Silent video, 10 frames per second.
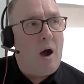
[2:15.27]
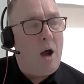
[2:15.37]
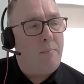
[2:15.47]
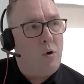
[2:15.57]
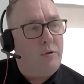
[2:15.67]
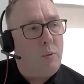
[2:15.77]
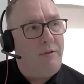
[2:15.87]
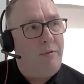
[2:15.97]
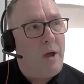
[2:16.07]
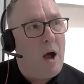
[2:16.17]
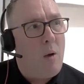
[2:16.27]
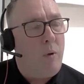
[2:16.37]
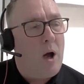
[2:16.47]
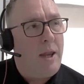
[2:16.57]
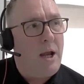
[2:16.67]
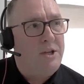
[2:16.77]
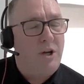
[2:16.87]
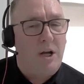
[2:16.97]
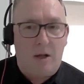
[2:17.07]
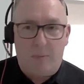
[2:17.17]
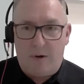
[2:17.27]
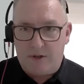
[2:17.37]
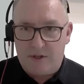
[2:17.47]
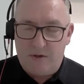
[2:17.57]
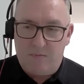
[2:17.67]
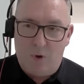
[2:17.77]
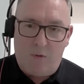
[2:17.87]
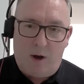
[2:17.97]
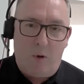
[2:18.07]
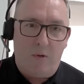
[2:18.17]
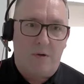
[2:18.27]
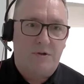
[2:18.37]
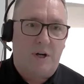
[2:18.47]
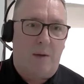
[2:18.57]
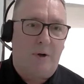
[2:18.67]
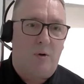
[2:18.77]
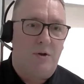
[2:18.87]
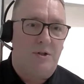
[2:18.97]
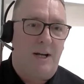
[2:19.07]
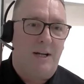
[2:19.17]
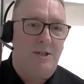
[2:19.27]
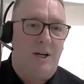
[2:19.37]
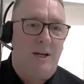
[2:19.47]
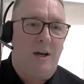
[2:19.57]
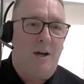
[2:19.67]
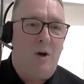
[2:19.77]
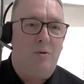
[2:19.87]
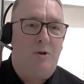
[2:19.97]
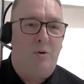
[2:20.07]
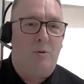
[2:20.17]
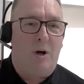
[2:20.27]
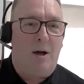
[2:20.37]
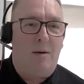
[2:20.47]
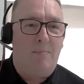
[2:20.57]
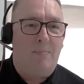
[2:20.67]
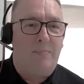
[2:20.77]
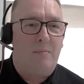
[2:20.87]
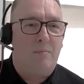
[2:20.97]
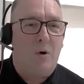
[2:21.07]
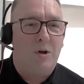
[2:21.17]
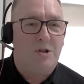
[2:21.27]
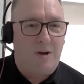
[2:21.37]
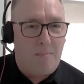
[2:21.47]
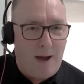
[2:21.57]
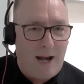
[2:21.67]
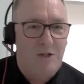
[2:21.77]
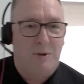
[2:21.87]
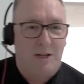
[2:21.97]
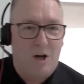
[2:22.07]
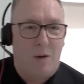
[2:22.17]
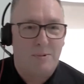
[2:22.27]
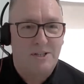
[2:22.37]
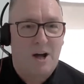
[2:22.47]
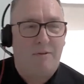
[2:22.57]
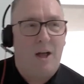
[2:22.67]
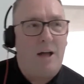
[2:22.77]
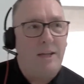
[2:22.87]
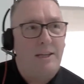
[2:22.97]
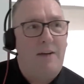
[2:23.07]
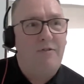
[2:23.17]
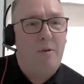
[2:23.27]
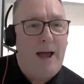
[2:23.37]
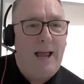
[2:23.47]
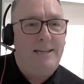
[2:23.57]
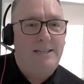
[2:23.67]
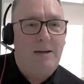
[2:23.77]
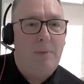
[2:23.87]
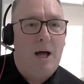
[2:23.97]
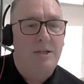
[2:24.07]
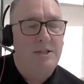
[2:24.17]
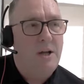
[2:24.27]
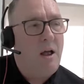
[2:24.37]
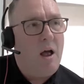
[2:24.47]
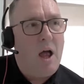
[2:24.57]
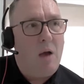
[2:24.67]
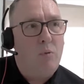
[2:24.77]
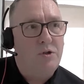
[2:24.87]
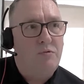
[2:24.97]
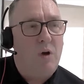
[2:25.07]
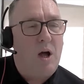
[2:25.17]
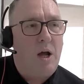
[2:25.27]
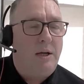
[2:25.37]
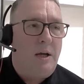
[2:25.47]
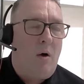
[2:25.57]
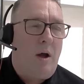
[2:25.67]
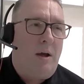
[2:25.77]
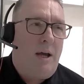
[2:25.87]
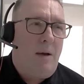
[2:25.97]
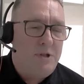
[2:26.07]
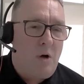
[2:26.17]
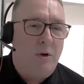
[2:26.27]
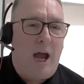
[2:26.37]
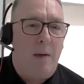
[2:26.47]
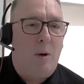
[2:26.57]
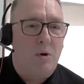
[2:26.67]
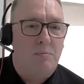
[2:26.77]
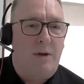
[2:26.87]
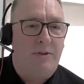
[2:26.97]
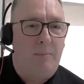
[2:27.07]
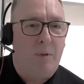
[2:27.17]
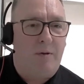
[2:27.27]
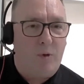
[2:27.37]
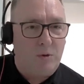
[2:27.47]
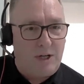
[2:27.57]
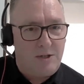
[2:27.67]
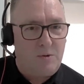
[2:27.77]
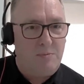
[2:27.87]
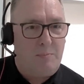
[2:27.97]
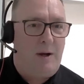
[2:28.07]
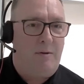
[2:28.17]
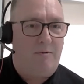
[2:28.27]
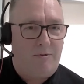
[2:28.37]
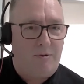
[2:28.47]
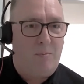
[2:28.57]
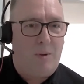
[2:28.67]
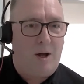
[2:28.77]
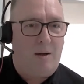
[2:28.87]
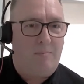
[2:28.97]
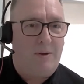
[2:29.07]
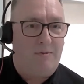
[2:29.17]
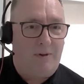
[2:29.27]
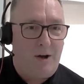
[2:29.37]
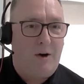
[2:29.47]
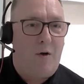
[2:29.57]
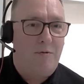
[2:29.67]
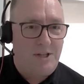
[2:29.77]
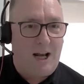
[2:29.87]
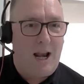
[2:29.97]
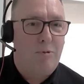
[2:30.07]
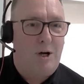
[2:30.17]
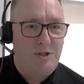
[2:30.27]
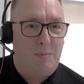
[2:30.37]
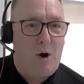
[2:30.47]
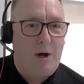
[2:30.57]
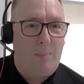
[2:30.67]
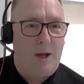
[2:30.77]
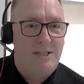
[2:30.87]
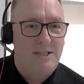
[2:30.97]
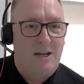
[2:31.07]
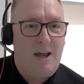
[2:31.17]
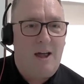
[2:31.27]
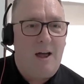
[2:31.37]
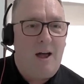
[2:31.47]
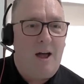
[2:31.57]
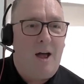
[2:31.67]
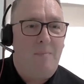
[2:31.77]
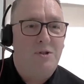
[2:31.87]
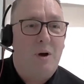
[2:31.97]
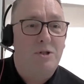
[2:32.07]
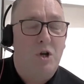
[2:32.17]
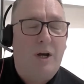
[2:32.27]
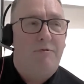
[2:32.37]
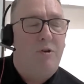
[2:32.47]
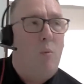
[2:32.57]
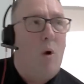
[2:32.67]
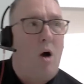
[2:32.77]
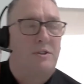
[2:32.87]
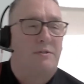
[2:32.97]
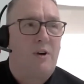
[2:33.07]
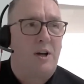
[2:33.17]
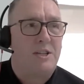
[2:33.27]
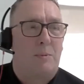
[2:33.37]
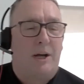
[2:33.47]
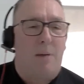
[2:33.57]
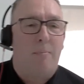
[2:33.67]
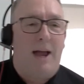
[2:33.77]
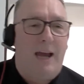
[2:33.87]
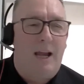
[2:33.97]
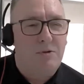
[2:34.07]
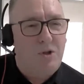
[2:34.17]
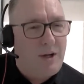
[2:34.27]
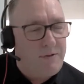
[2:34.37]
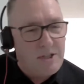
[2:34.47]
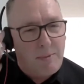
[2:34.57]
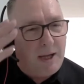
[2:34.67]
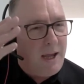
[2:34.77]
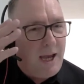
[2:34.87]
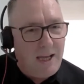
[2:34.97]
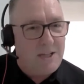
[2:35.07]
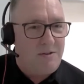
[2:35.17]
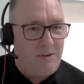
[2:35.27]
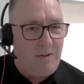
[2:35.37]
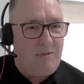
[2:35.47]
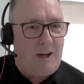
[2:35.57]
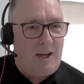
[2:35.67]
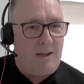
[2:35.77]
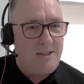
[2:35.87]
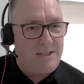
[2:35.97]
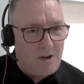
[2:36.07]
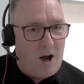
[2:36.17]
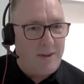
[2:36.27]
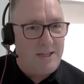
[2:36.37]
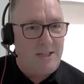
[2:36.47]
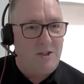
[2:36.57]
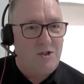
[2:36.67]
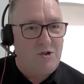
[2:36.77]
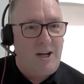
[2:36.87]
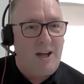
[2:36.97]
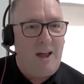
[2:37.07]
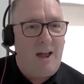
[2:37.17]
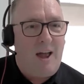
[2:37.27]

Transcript: I moved away from there. I, I then I took a little bit of a move. I moved on to a company called Utelogy, who do um, monitoring and management and type of stuff. Did that for about eighteen months. Wasn't uh, you know it was okay, but it wasn't my thing. My forte's always been from uh, the video conferencing collaboration marketplace. Um, so I was looking for a while to find someone to come back in. I was looking for something innovative inside this industry.